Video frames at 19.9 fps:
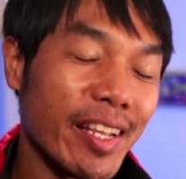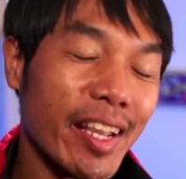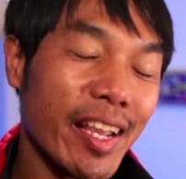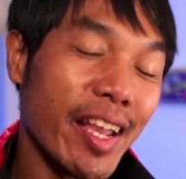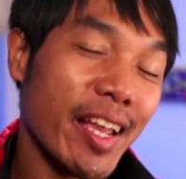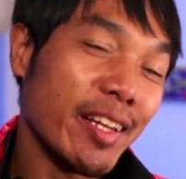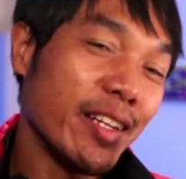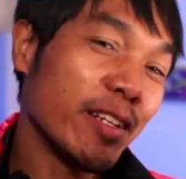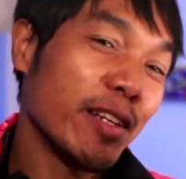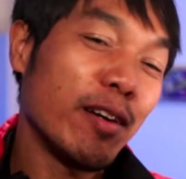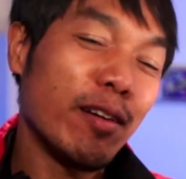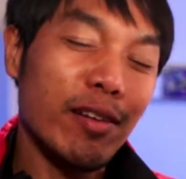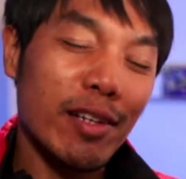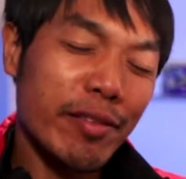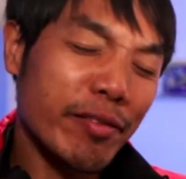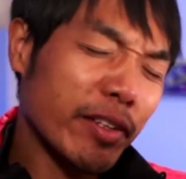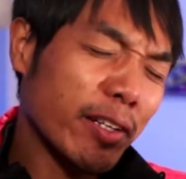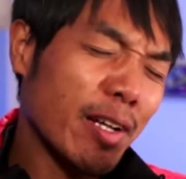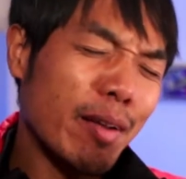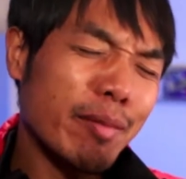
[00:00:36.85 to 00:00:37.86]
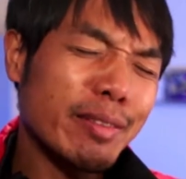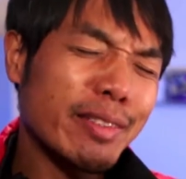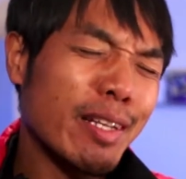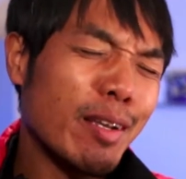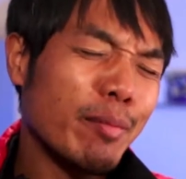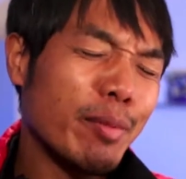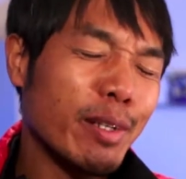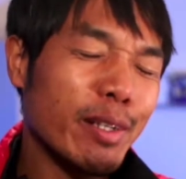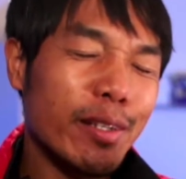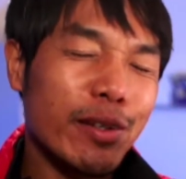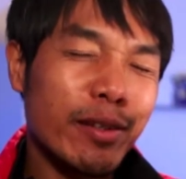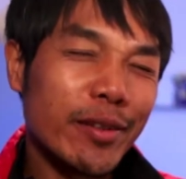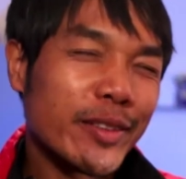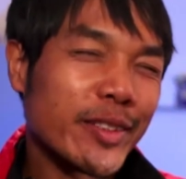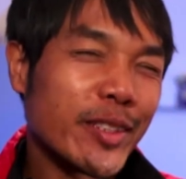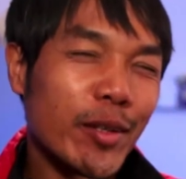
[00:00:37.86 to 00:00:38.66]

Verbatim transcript: and you know, leave in the comments down below,